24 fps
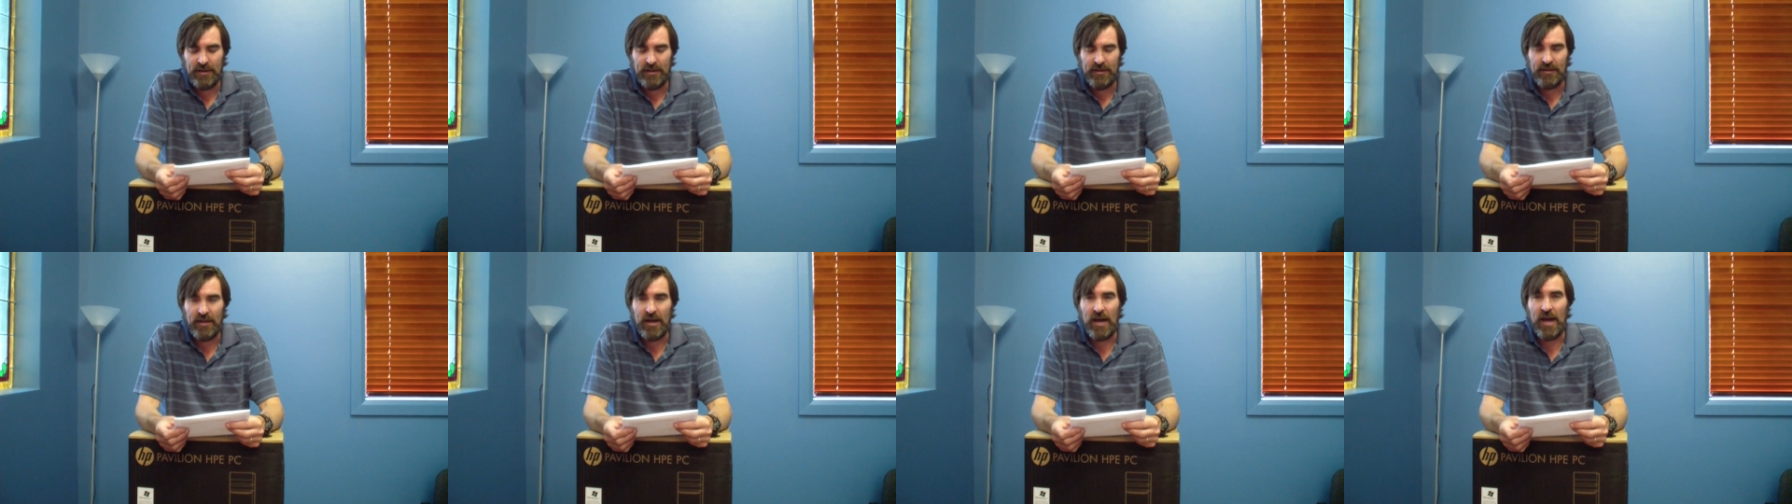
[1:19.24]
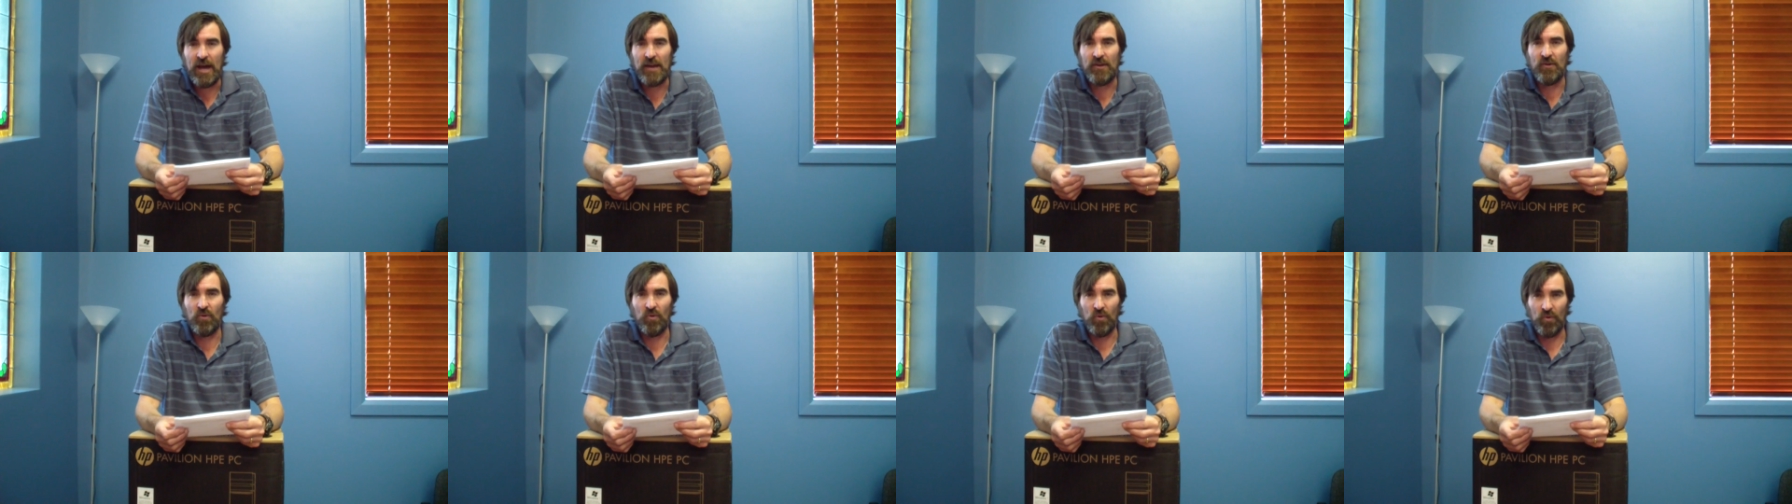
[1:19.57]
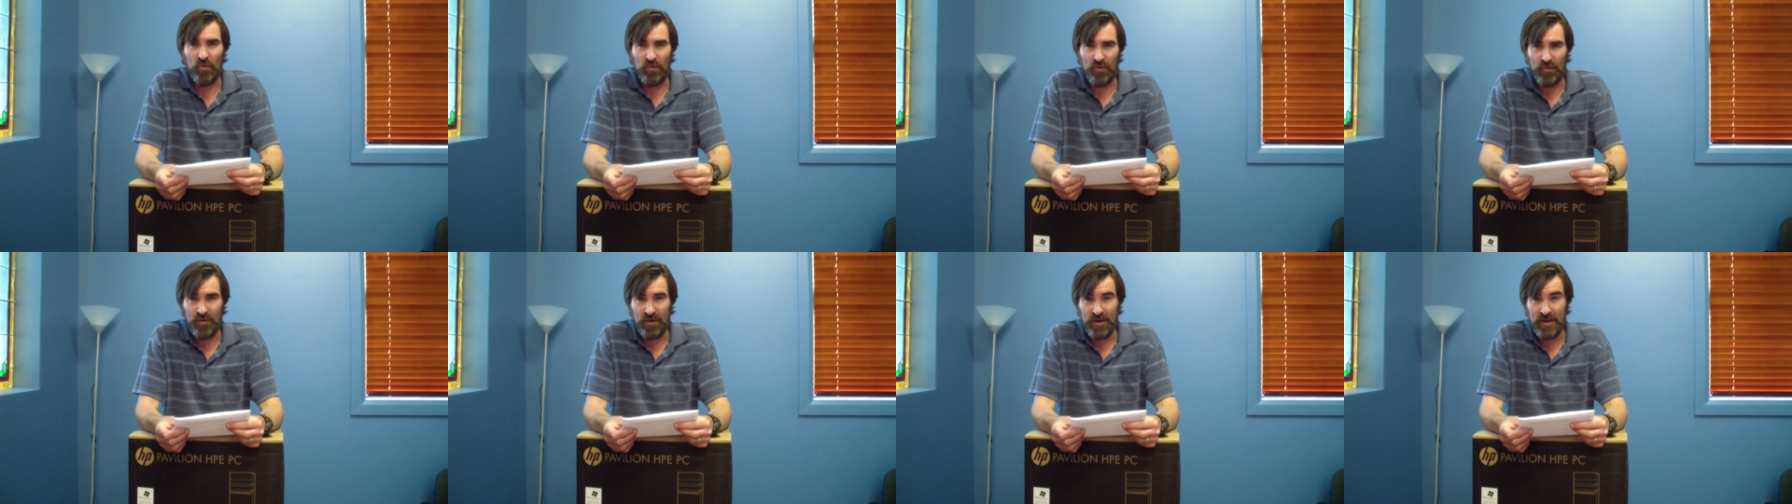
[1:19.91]
they had to
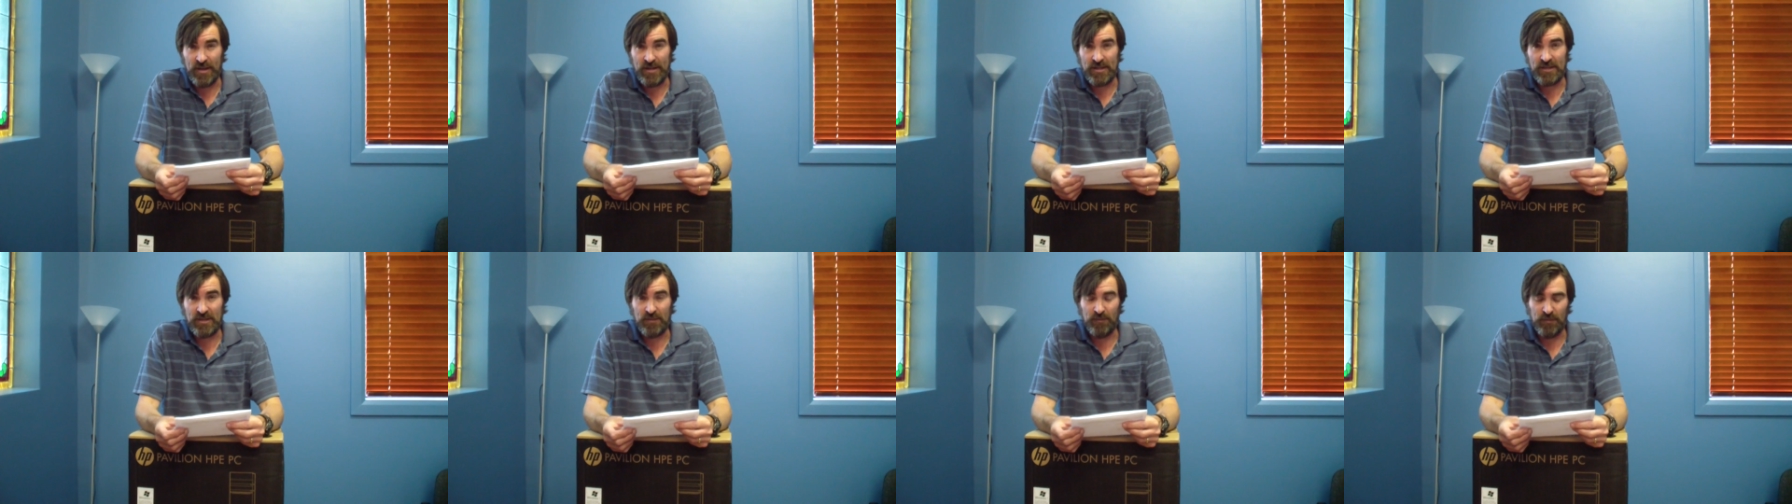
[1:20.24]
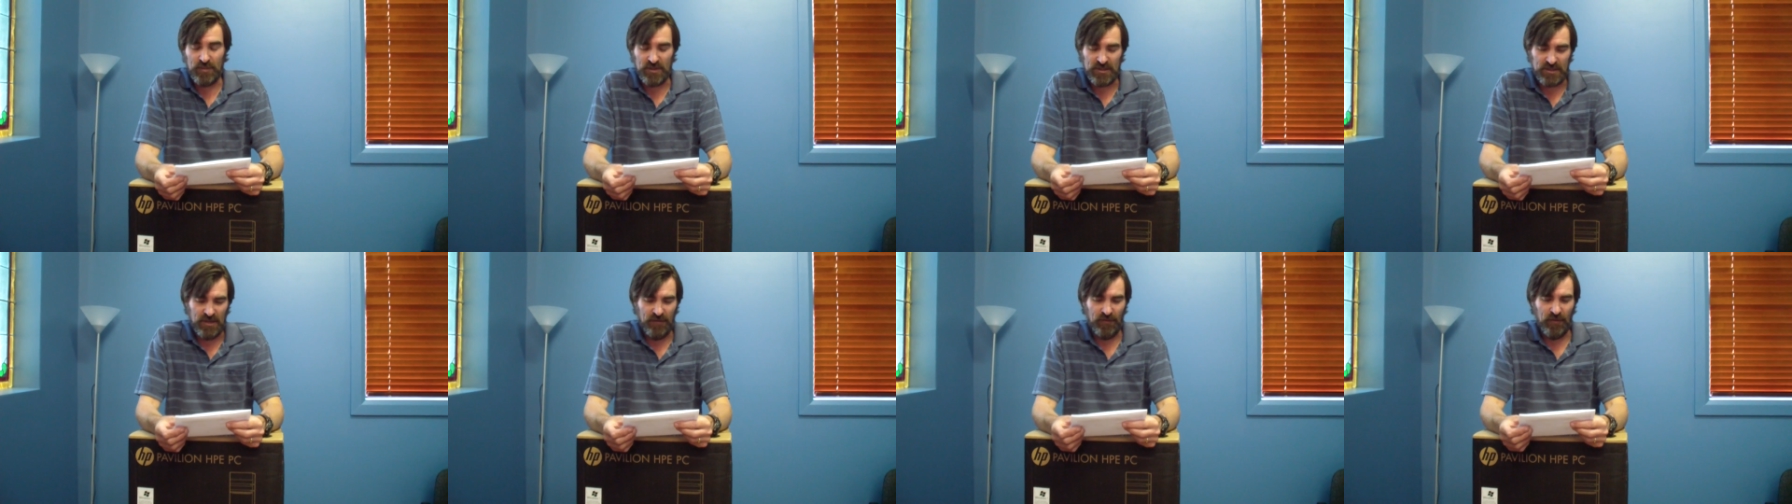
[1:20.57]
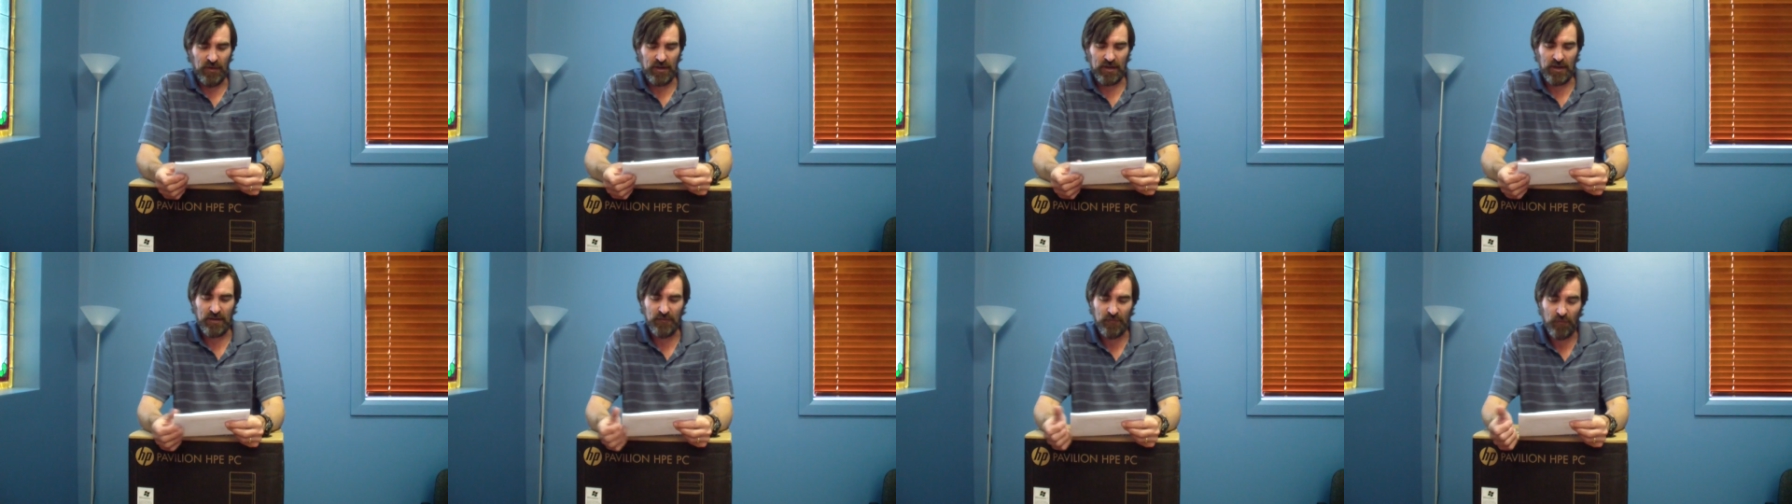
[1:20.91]
order it in
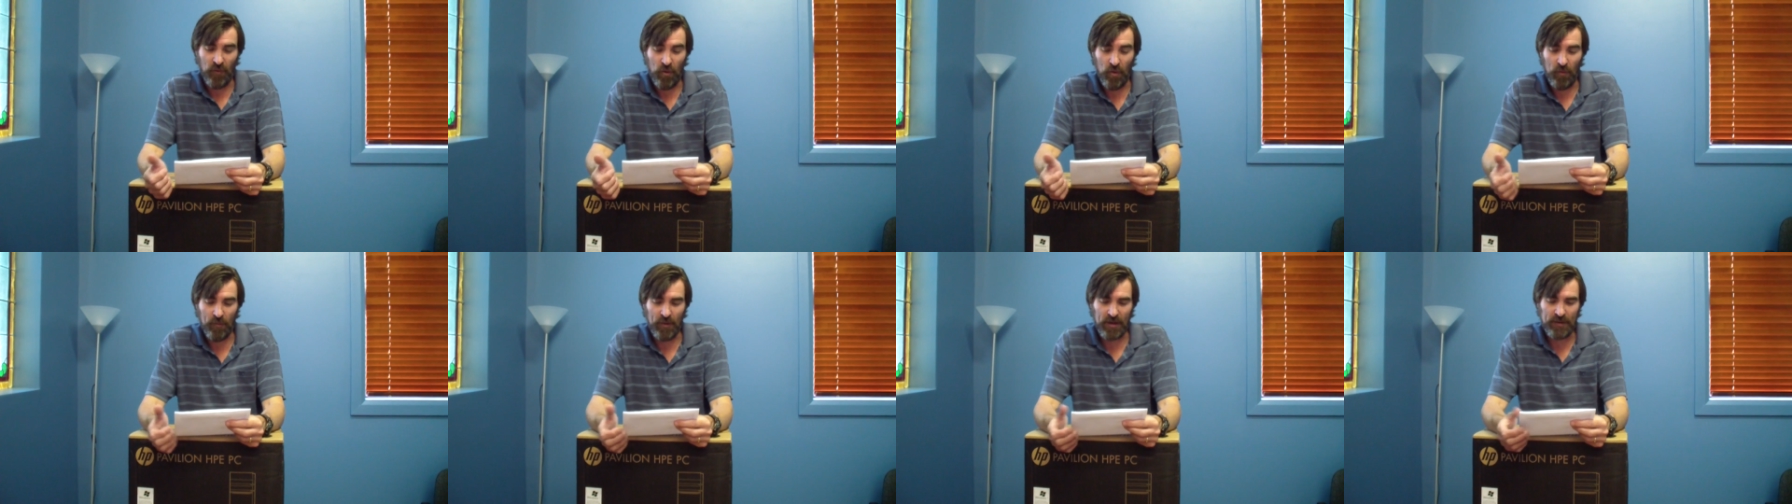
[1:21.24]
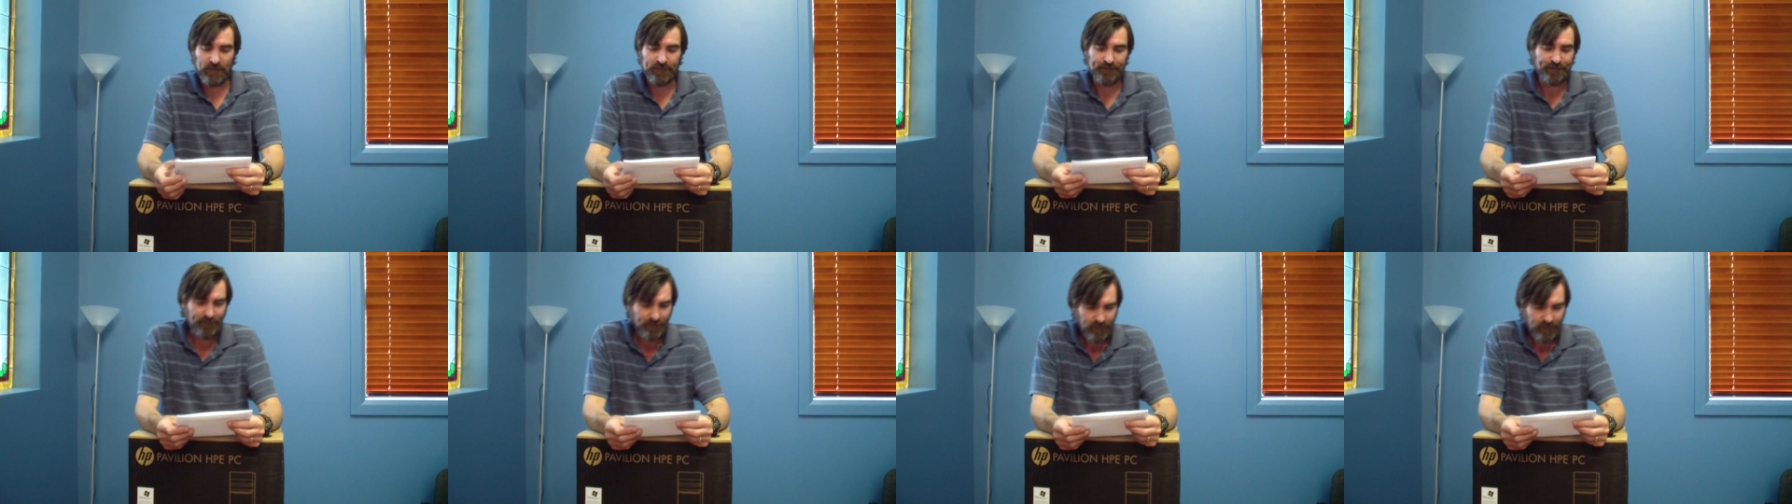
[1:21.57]
specifically for me.